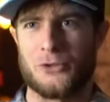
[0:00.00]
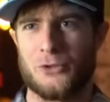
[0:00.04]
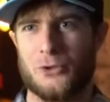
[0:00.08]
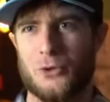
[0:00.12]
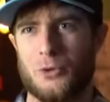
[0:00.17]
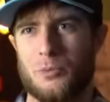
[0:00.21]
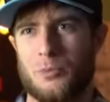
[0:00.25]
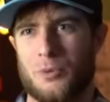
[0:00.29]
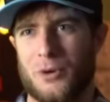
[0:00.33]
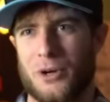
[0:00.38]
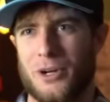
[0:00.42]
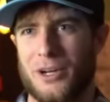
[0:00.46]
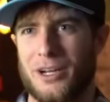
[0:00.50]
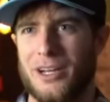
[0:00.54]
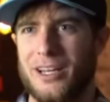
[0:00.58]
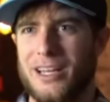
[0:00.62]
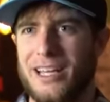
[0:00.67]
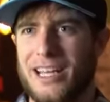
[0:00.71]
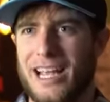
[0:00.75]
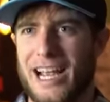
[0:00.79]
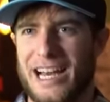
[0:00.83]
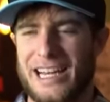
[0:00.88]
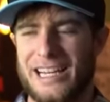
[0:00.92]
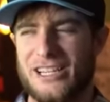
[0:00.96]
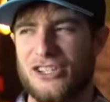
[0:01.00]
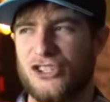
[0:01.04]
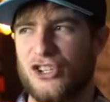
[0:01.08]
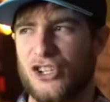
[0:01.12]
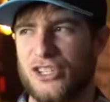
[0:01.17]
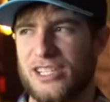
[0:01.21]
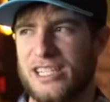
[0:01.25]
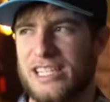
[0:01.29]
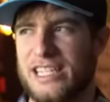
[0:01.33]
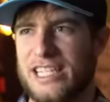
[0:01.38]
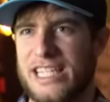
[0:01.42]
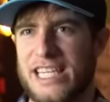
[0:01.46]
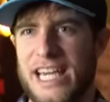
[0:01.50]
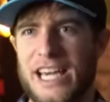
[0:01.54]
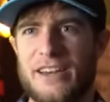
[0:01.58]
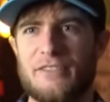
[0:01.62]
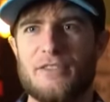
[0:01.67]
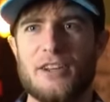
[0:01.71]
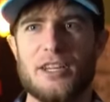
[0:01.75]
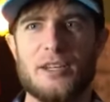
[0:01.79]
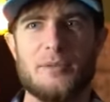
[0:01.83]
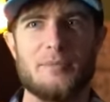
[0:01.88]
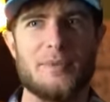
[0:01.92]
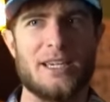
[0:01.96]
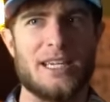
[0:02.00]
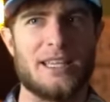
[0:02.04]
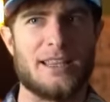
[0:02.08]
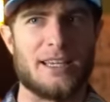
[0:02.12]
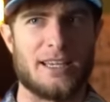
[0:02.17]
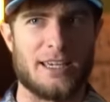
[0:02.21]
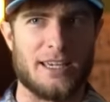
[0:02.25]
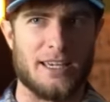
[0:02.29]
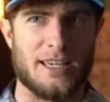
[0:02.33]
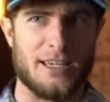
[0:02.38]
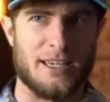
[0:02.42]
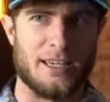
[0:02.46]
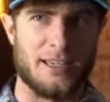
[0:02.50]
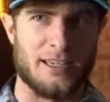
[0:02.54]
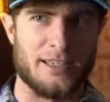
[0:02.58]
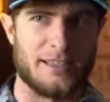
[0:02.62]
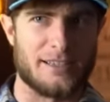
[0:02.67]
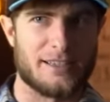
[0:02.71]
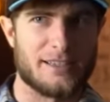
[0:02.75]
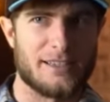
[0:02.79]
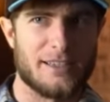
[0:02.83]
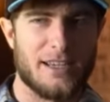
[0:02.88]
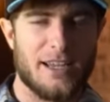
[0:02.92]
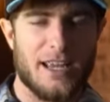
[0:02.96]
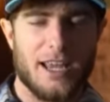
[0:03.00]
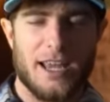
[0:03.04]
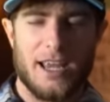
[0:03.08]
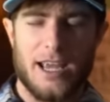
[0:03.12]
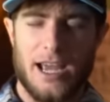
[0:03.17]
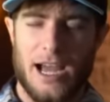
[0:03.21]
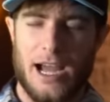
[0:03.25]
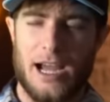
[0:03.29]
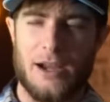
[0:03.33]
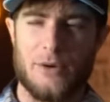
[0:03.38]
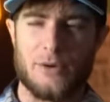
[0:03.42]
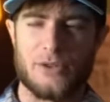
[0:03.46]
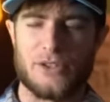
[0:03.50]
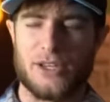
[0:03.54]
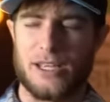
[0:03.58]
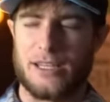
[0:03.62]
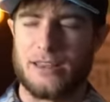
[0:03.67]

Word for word: Supra and he's just giving me the keys. I was